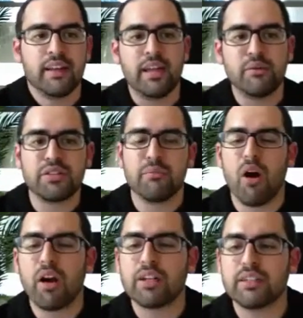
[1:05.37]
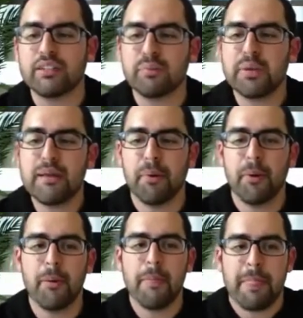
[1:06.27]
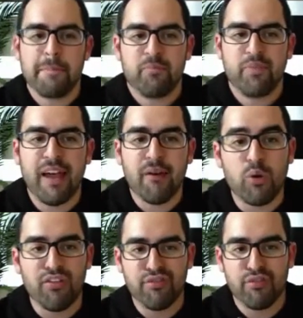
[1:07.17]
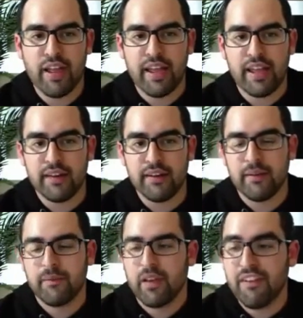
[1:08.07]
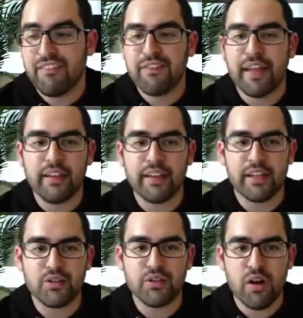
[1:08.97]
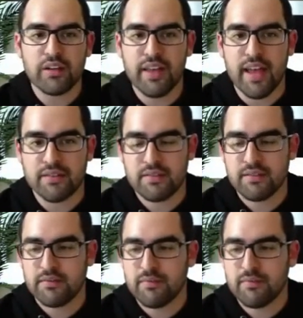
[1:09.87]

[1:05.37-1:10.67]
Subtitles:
And it was the market of people that were afraid of failing a drug test.